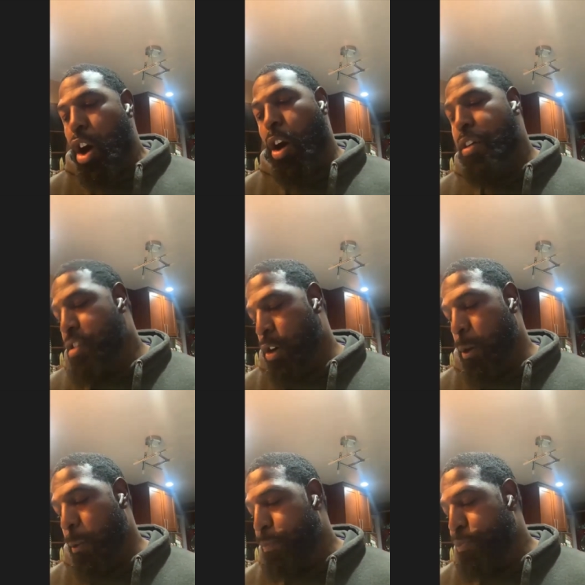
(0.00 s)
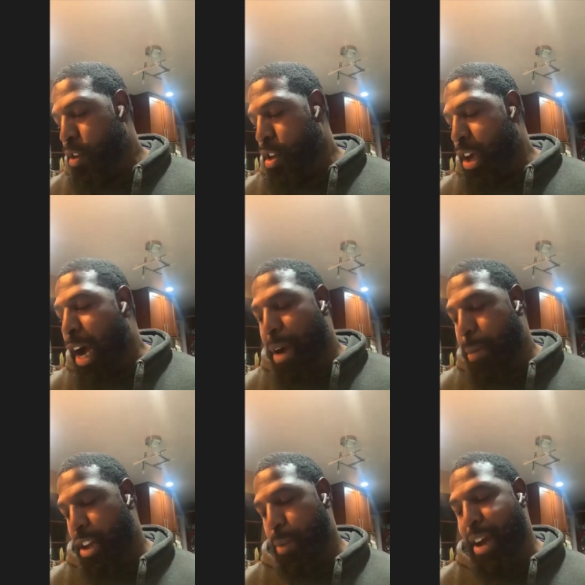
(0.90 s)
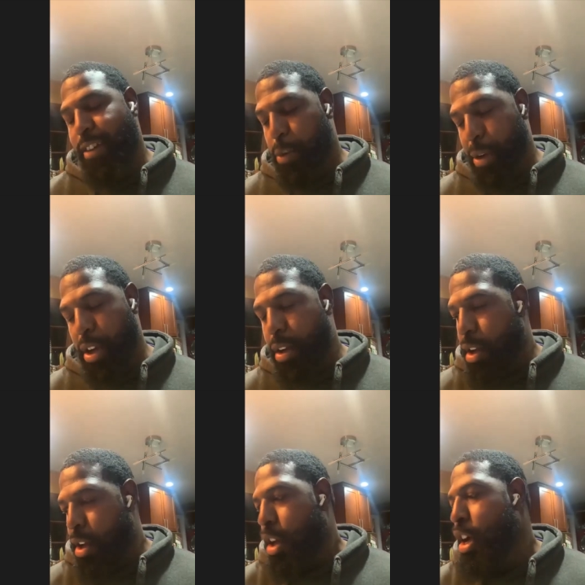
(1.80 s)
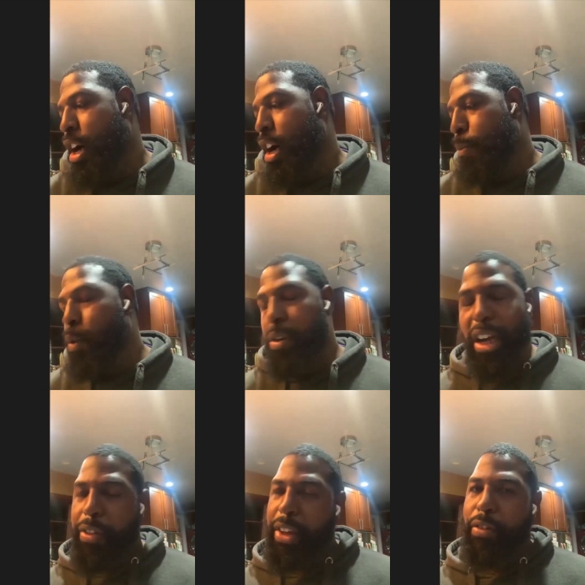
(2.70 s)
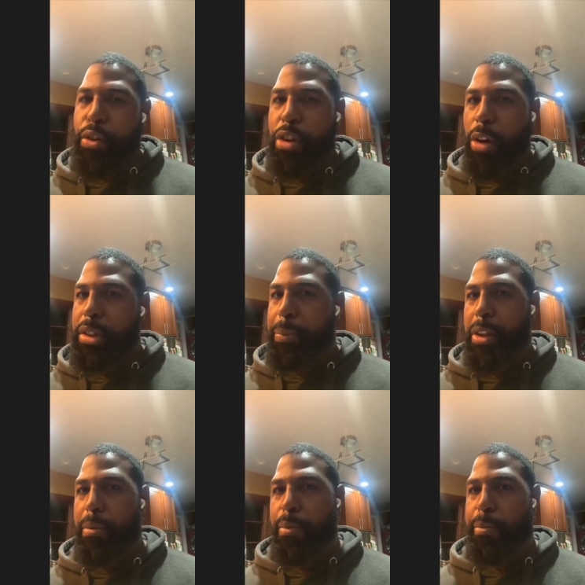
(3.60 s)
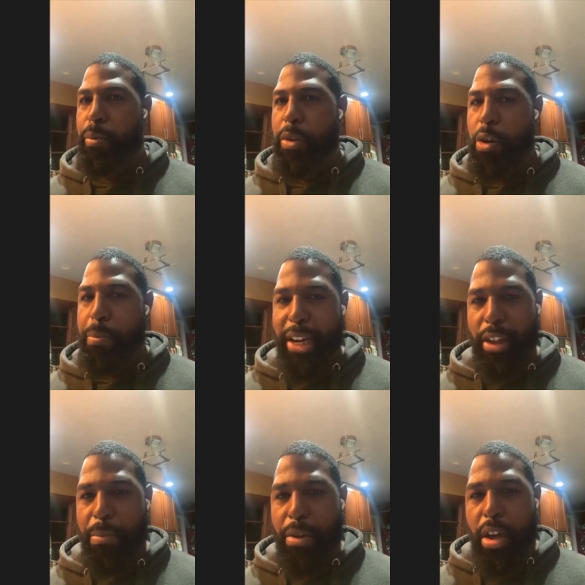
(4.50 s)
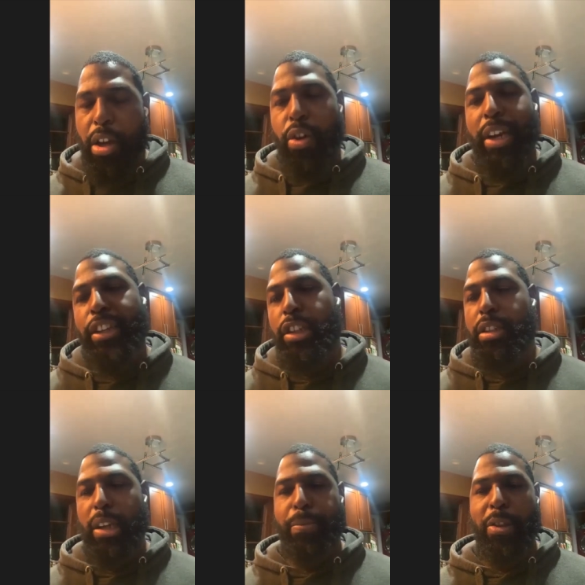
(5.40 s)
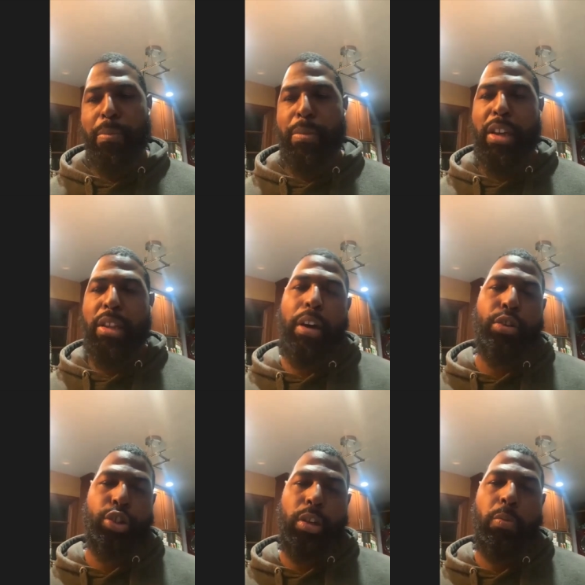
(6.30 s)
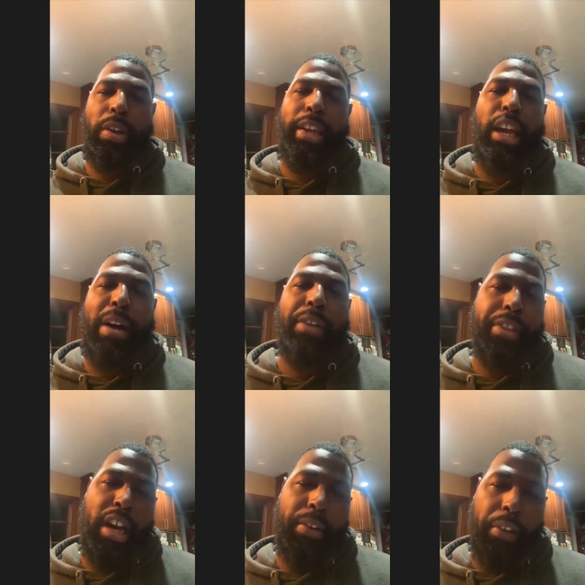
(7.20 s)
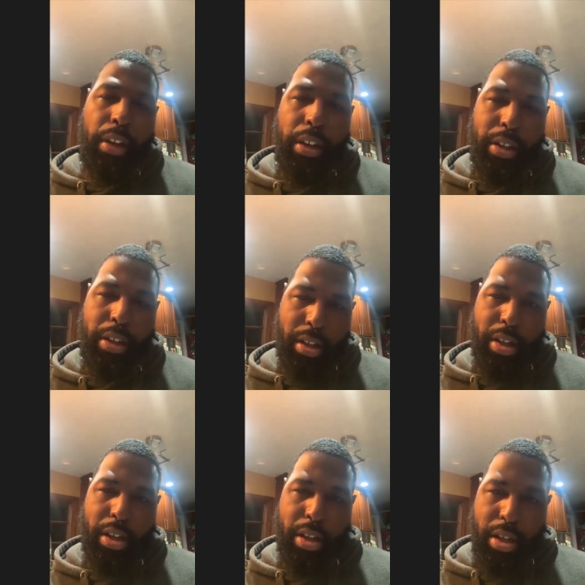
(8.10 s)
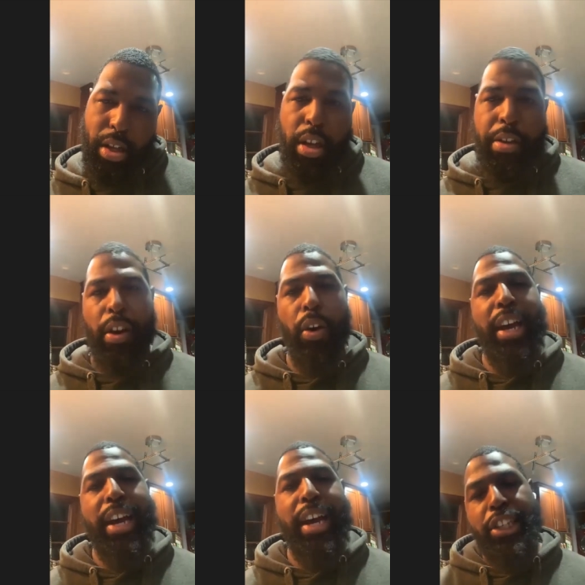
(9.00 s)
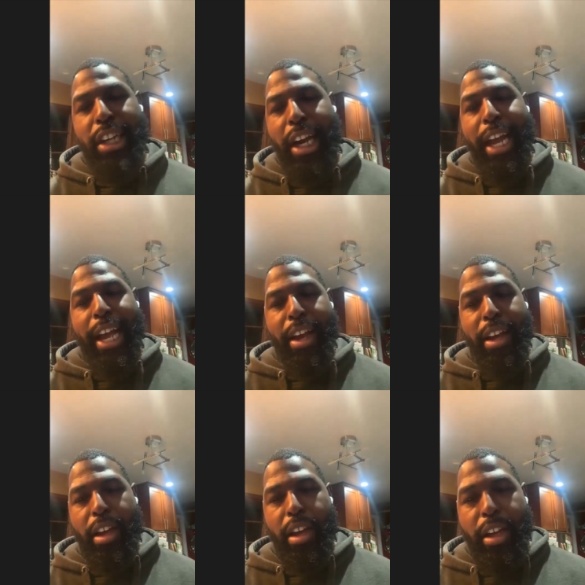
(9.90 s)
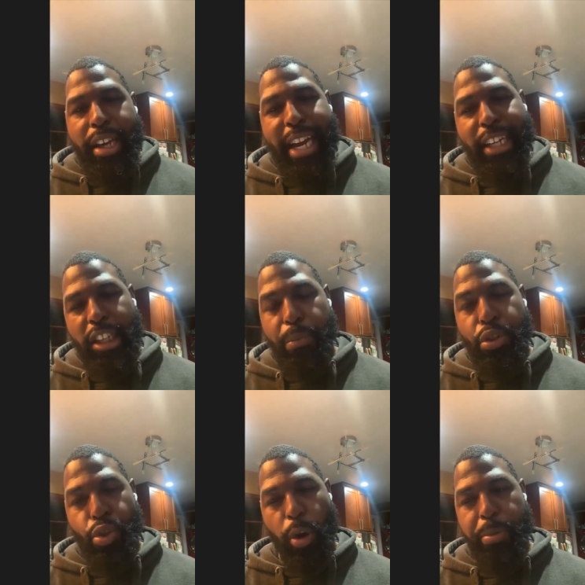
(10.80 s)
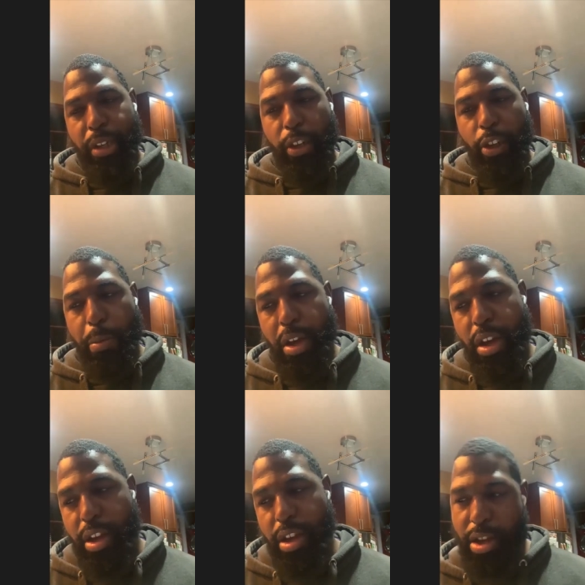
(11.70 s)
Also, I probably did it backwards, but um, another thing, if you don't dip them when you bake them, you can actually dip them in the powdered sugar when they come out the oven. So, so it actually kind of, it actually absorbs it a little bit.